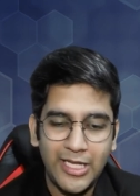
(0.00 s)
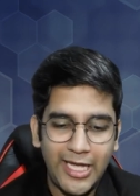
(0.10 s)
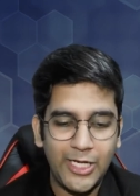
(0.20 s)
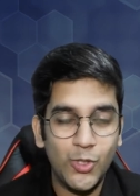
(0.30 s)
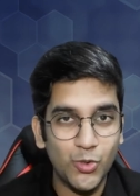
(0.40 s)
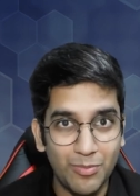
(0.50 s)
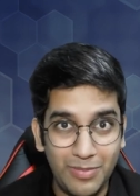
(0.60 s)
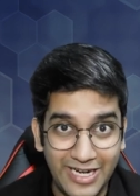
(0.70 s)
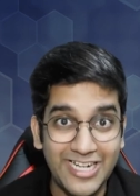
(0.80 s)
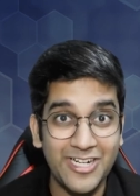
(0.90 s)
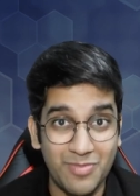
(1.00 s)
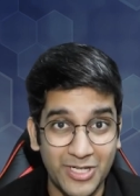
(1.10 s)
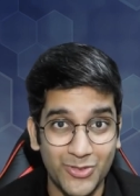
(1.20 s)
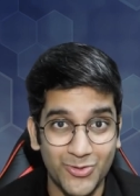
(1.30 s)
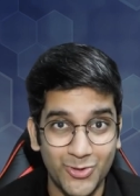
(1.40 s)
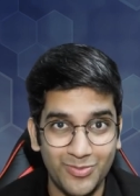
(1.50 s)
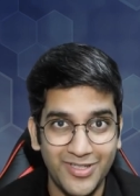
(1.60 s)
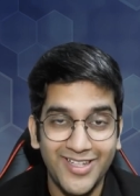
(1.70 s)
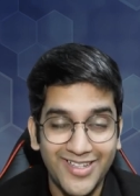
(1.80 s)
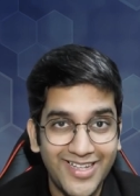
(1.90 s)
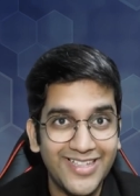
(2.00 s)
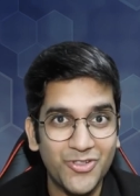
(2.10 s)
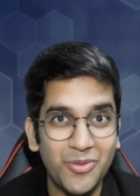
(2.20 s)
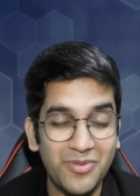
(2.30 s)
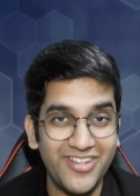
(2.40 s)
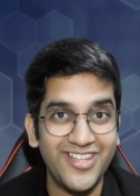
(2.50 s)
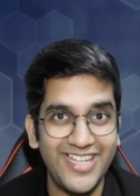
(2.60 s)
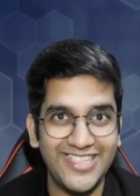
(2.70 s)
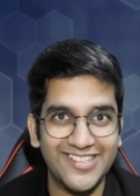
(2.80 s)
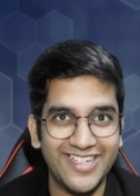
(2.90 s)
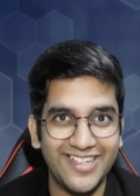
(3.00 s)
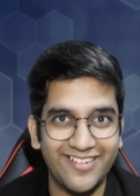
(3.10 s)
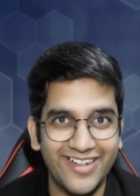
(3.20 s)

and look your blood under microscope it's going to be really exciting,